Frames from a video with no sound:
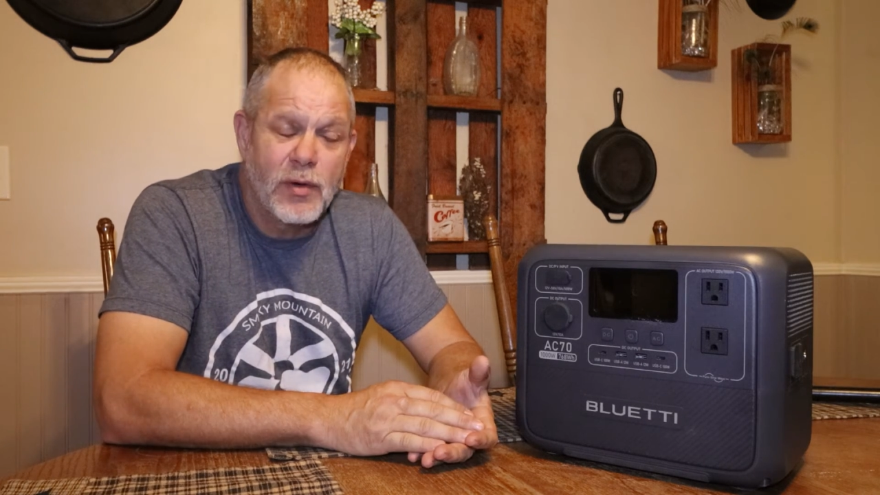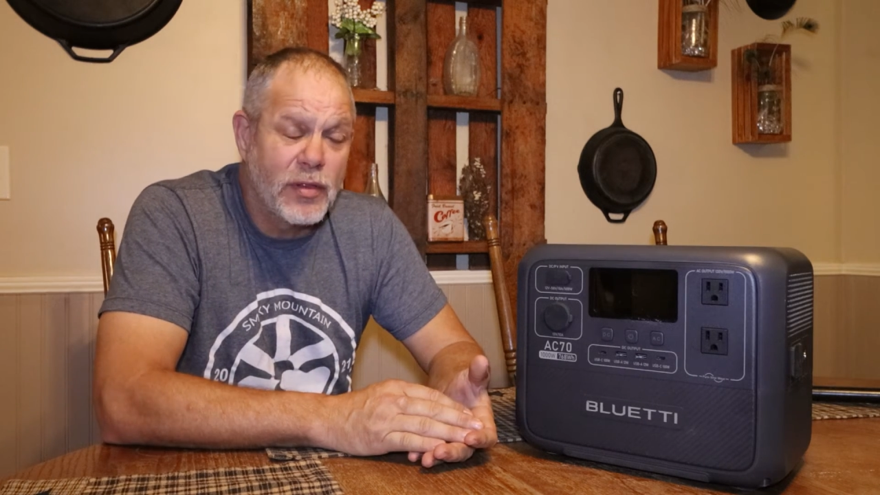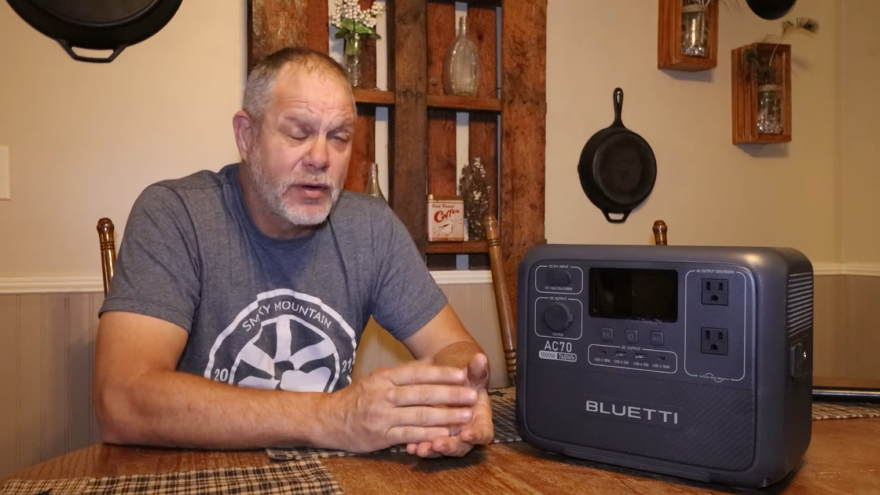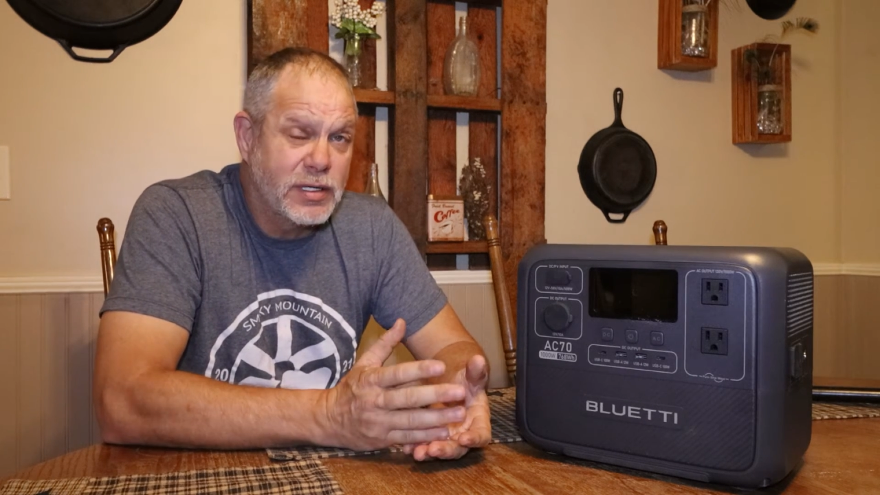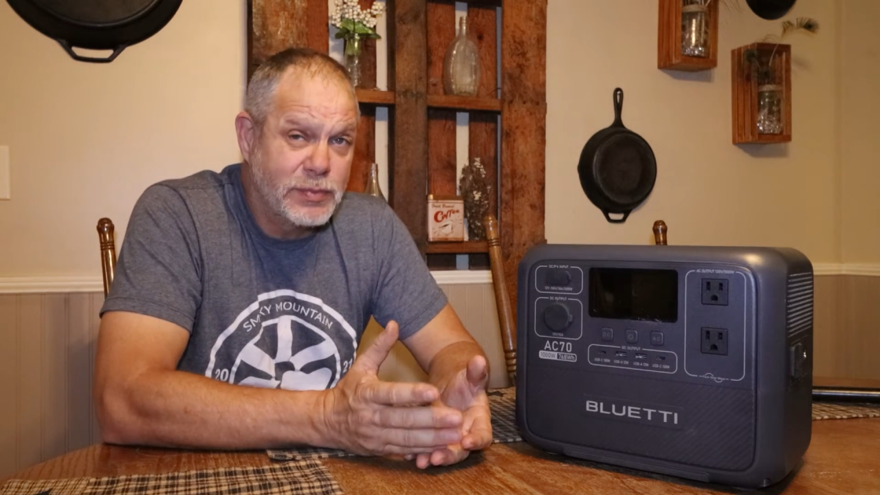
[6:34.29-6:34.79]

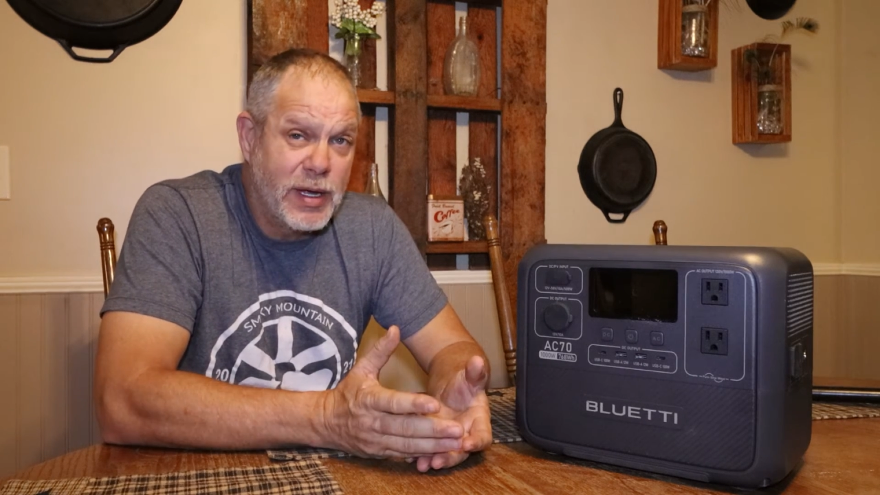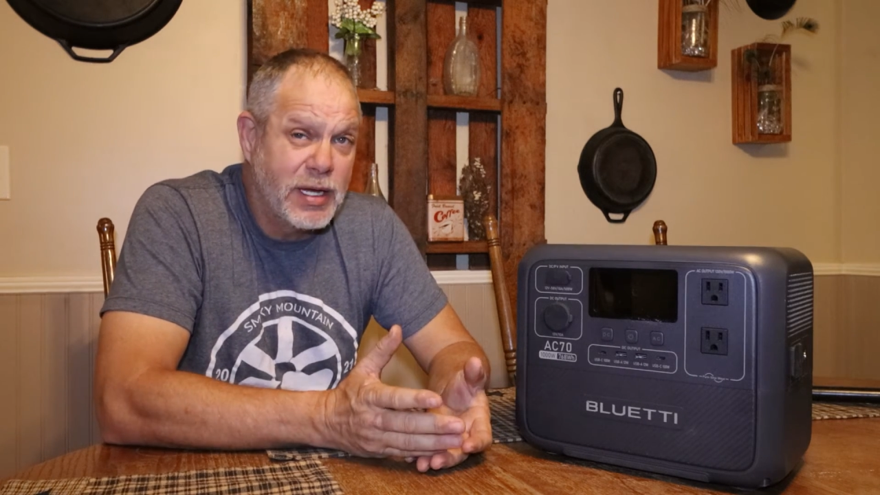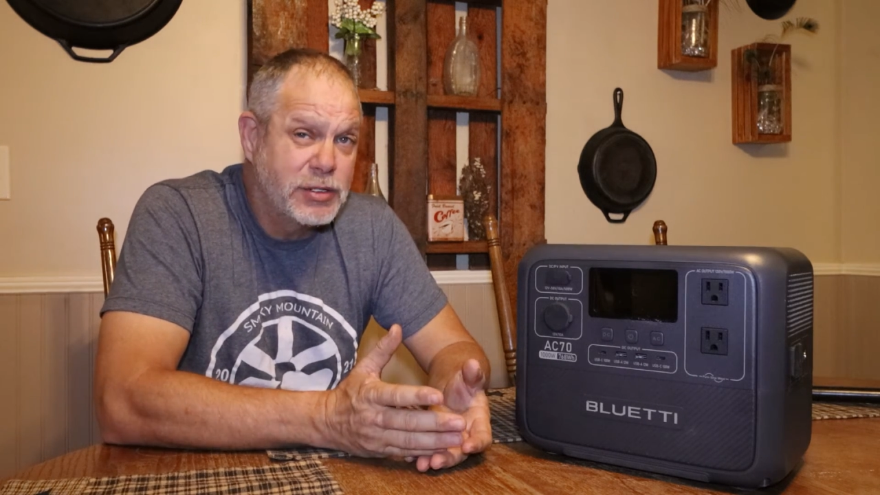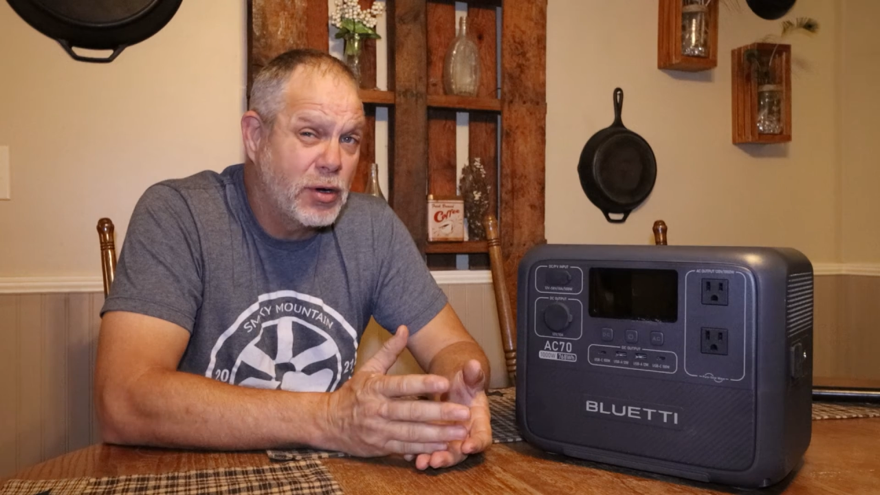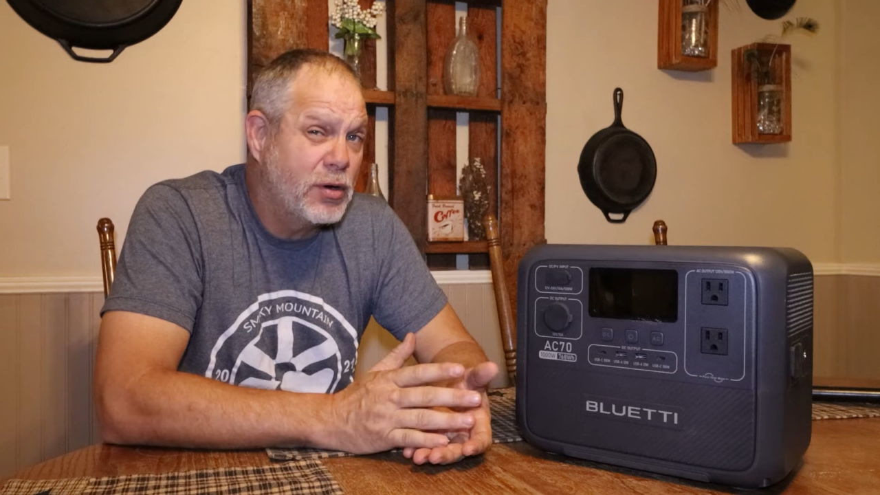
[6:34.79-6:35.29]
whether it's
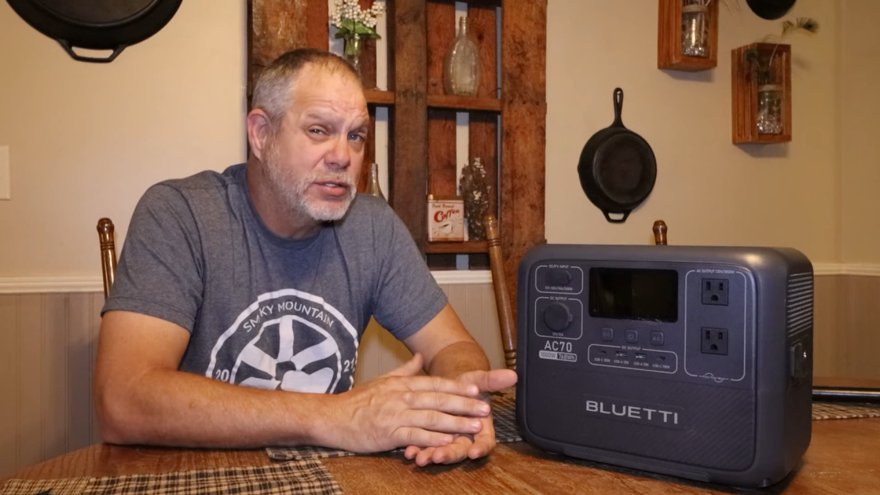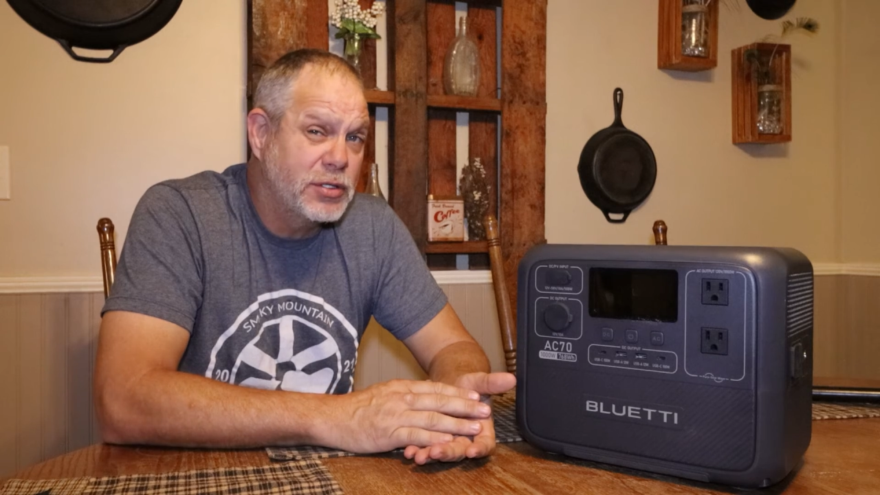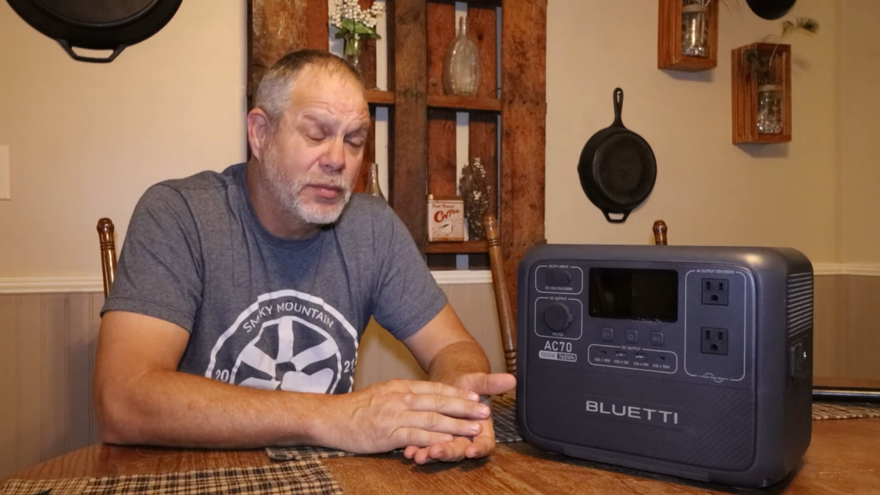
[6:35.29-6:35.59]
being charged